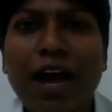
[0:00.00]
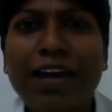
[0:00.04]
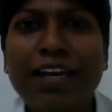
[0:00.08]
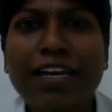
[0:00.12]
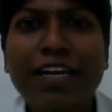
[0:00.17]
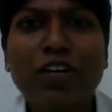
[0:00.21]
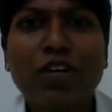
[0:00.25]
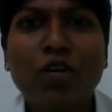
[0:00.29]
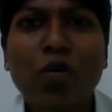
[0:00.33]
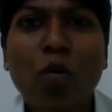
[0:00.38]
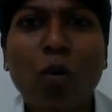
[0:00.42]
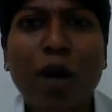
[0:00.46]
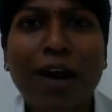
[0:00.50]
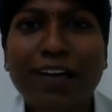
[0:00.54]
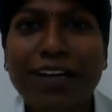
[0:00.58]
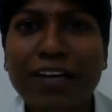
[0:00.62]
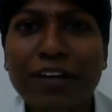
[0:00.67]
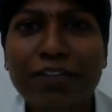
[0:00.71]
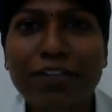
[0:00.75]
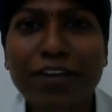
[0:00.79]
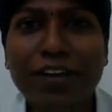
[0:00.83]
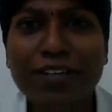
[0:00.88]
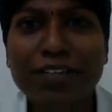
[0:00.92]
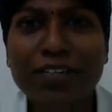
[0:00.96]
I need to
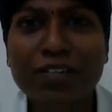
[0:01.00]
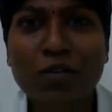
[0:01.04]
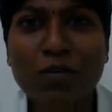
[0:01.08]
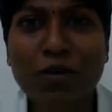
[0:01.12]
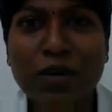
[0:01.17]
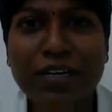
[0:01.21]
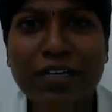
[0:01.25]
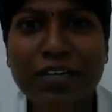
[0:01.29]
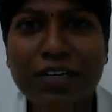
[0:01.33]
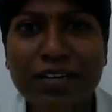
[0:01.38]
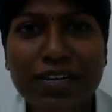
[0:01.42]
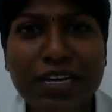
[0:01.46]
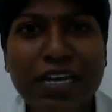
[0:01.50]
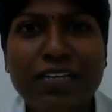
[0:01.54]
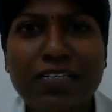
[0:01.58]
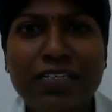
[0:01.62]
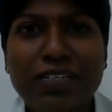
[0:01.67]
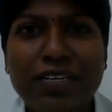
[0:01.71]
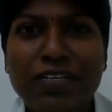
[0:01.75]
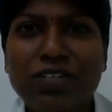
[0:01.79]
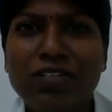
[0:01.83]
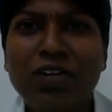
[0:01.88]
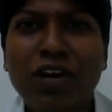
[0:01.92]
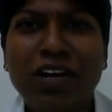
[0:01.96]
quantify squint.
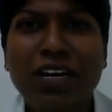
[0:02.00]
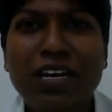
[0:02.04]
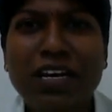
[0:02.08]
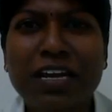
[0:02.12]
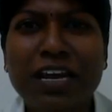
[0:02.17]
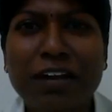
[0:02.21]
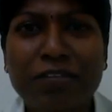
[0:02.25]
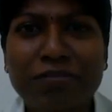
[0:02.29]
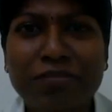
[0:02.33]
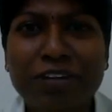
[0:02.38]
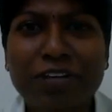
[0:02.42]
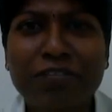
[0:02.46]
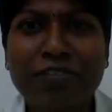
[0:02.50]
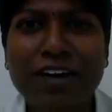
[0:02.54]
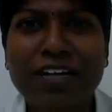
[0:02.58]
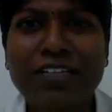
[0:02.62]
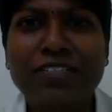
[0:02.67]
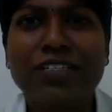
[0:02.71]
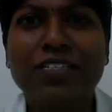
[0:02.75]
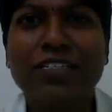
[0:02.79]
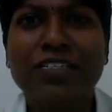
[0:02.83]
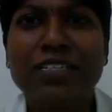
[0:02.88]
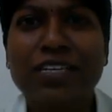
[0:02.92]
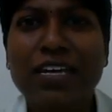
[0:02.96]
Yes, it's not enough if
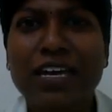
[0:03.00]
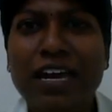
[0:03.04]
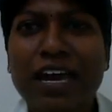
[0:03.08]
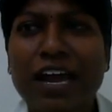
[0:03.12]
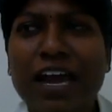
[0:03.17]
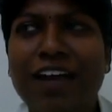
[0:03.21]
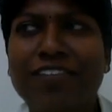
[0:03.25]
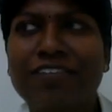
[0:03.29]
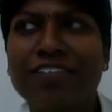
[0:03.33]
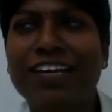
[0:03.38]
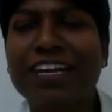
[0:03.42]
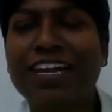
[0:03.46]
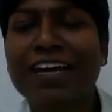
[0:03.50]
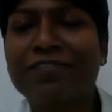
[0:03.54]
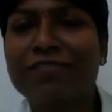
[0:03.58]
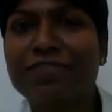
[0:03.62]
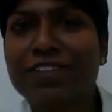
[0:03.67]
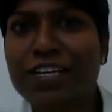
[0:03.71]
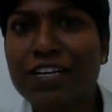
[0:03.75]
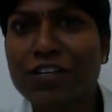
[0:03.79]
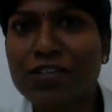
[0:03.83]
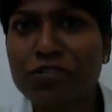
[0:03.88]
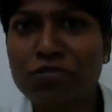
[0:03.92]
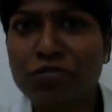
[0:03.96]
I just say I have a
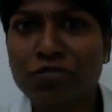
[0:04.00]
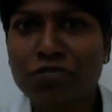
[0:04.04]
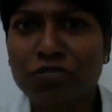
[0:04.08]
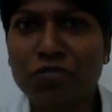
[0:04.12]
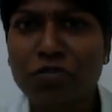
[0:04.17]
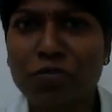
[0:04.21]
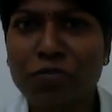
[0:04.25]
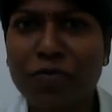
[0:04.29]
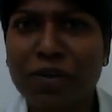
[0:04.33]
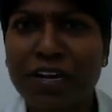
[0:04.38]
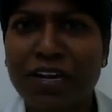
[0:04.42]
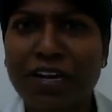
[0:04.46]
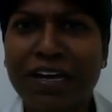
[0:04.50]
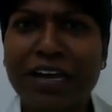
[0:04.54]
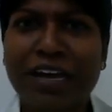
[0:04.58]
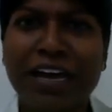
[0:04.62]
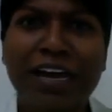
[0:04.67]
left esotropia,